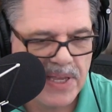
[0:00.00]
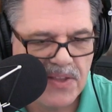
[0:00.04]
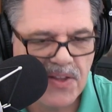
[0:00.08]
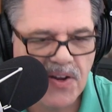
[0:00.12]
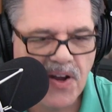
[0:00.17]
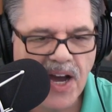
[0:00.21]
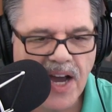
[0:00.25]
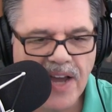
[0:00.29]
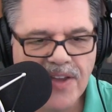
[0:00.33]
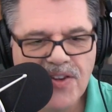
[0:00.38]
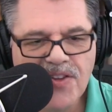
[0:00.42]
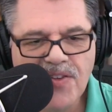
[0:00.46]
you know,
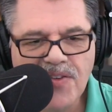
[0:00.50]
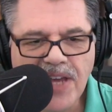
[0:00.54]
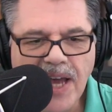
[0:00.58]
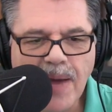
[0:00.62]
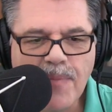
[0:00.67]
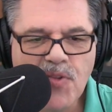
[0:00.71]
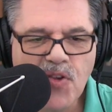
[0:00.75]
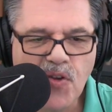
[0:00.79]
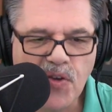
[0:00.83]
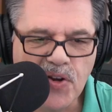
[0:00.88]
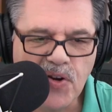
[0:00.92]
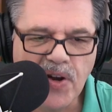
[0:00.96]
I, am
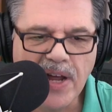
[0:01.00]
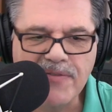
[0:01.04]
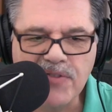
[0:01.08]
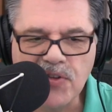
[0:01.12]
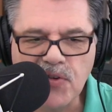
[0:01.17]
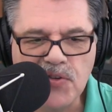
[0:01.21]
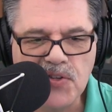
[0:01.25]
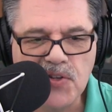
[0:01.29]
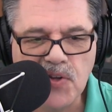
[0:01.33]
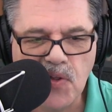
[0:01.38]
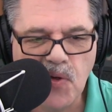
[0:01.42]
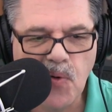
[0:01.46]
sure you don't have to
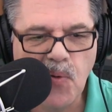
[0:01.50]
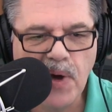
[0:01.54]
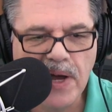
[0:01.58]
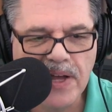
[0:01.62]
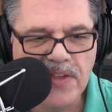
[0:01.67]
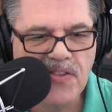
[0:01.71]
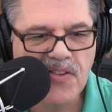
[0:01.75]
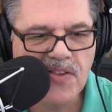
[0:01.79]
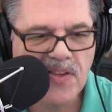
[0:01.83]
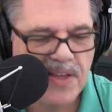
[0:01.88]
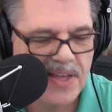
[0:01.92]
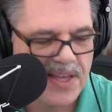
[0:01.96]
use it all at
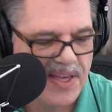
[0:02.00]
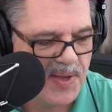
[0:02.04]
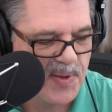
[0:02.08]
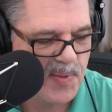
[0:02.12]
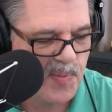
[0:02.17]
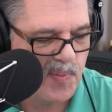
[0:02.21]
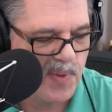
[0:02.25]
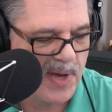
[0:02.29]
once. Uh-huh.